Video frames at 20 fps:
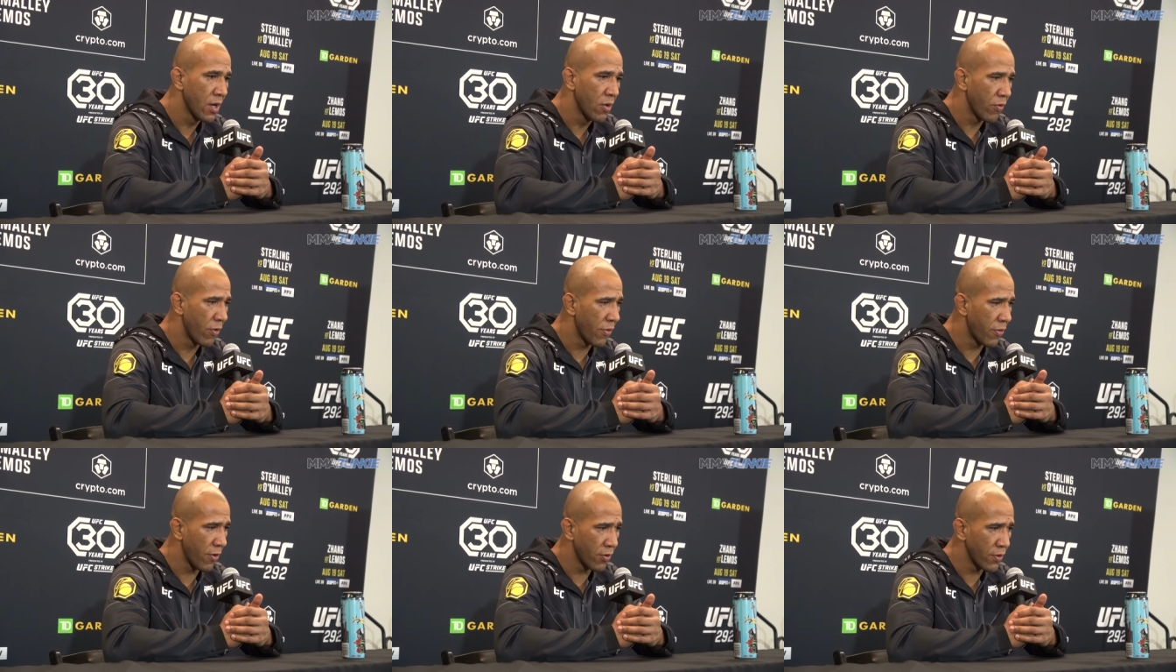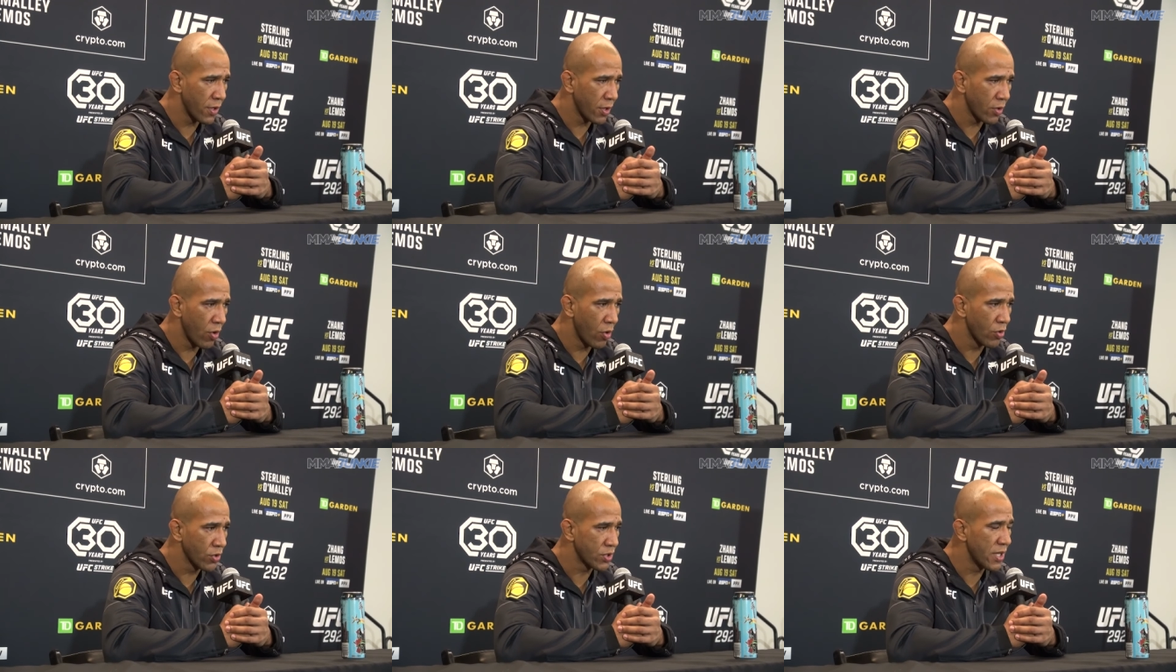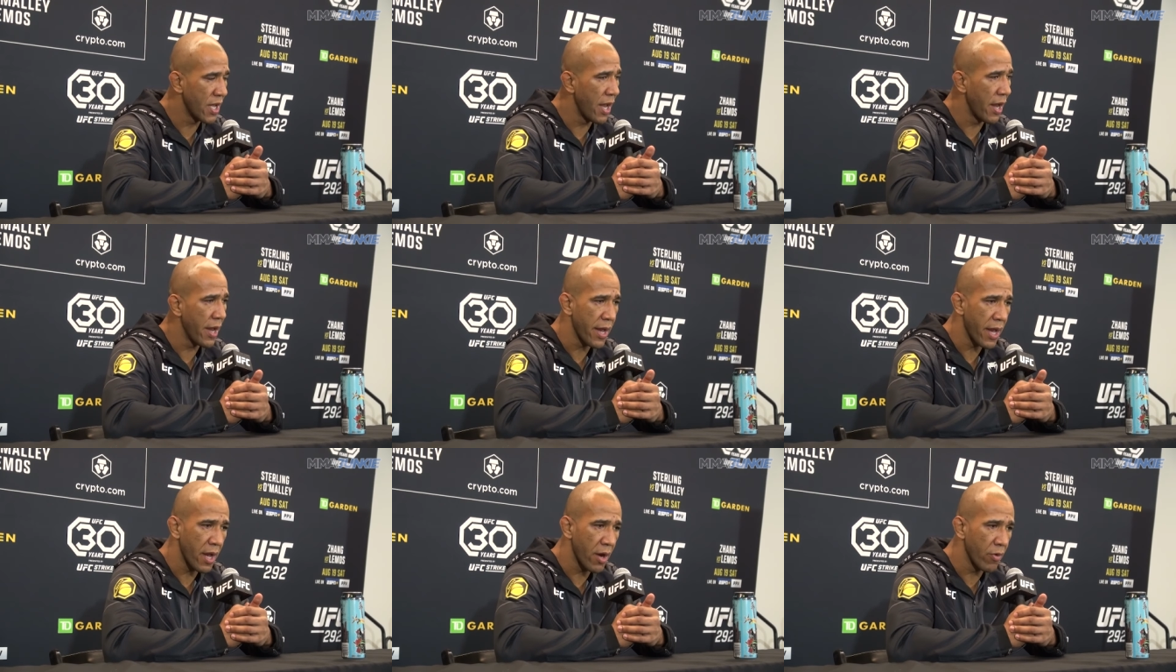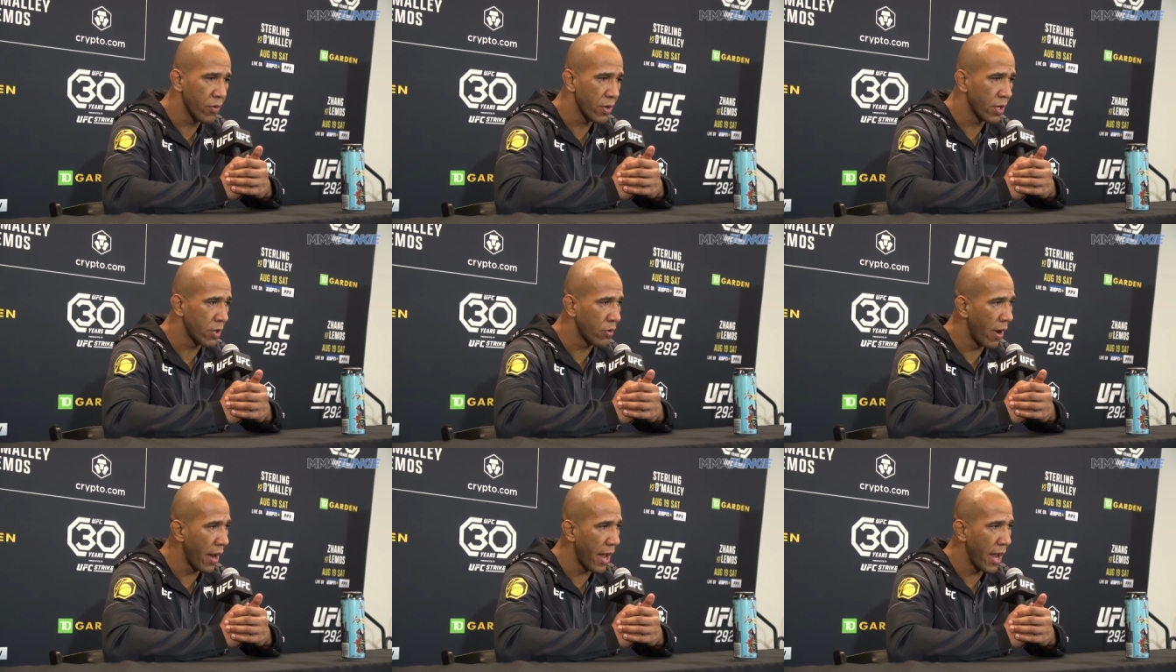with all the coach there, Henry,
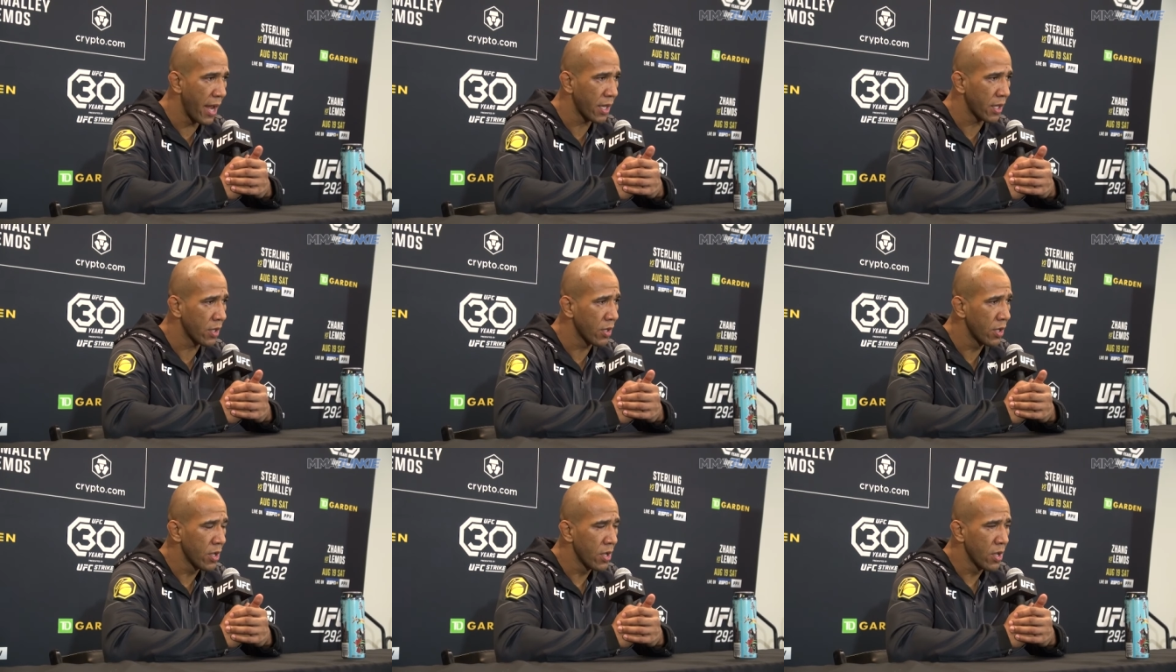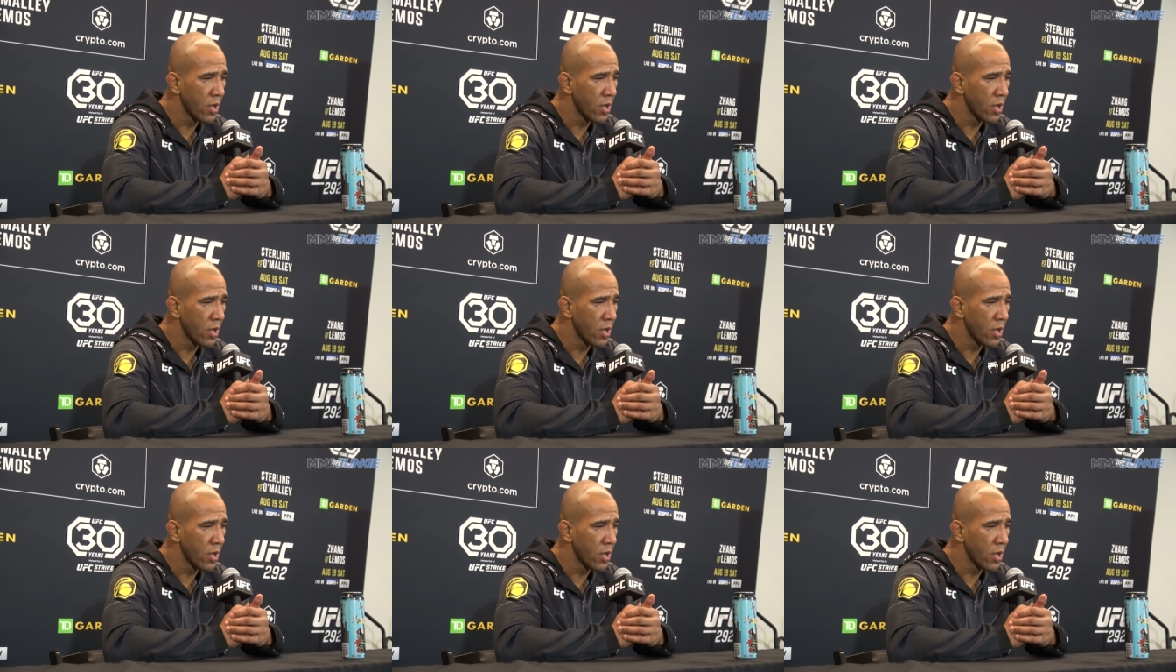Greg.